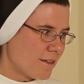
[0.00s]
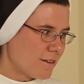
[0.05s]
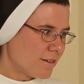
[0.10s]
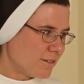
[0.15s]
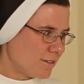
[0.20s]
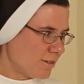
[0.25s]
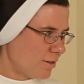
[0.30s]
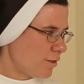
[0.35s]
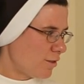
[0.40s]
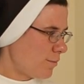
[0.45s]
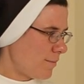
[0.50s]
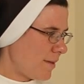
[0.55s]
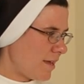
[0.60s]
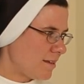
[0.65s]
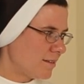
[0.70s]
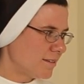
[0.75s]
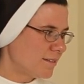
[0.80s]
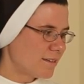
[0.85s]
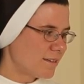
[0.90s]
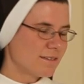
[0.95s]
So the
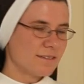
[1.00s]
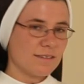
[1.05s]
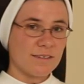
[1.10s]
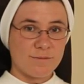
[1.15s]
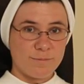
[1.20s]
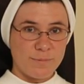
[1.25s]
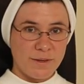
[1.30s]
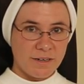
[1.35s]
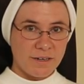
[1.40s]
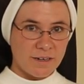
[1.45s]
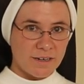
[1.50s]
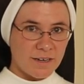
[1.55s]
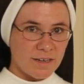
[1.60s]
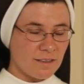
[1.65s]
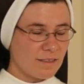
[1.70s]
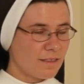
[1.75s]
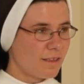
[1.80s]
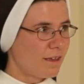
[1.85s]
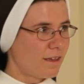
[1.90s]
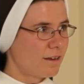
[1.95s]
main sensitive
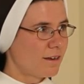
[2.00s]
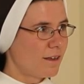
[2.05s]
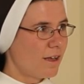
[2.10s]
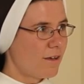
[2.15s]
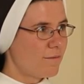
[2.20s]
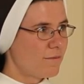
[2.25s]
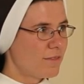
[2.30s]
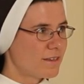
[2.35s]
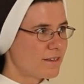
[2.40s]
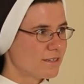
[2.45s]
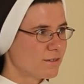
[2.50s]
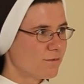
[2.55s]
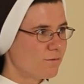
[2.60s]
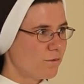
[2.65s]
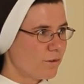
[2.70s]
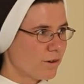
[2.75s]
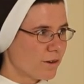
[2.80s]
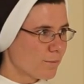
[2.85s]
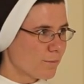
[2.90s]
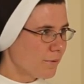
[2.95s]
period then of this
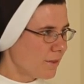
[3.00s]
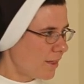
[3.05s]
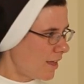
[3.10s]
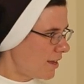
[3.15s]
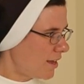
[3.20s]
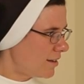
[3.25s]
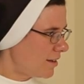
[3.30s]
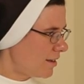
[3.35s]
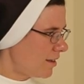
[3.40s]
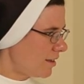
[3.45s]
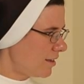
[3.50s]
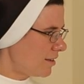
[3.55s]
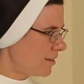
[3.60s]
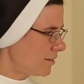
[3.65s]
fourth plane